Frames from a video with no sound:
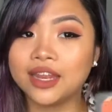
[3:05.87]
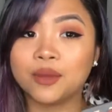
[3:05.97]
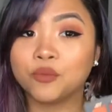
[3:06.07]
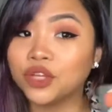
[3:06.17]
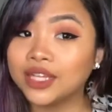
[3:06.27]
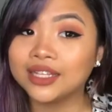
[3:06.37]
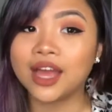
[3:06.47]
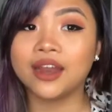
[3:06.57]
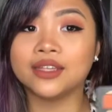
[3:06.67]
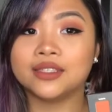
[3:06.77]
and I'm really
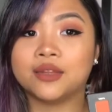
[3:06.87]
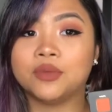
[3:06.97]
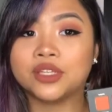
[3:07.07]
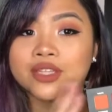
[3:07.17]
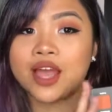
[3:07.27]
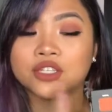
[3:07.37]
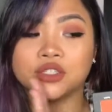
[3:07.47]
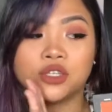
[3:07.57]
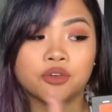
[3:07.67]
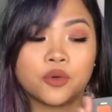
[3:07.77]
glad I did because I
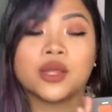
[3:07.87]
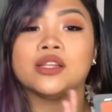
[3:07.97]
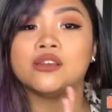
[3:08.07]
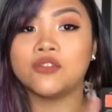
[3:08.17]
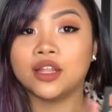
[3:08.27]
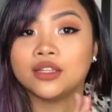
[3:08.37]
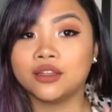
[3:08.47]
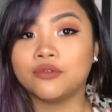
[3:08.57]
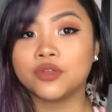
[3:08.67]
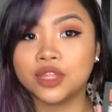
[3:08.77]
actually quickly fell in
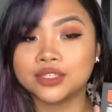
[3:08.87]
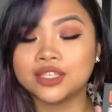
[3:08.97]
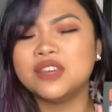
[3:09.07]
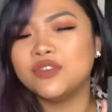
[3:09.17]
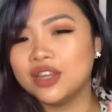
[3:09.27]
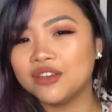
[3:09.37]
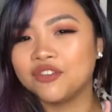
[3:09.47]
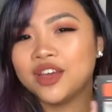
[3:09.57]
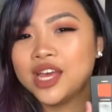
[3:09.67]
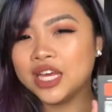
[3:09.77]
love with this, even if
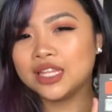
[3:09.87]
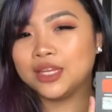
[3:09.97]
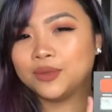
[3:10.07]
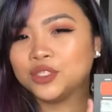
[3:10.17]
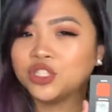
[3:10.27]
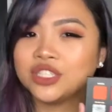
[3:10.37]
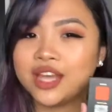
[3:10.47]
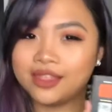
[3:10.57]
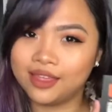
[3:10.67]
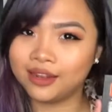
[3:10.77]
it was just
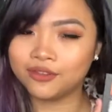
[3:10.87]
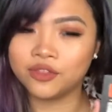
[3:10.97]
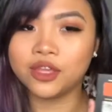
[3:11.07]
at the end of the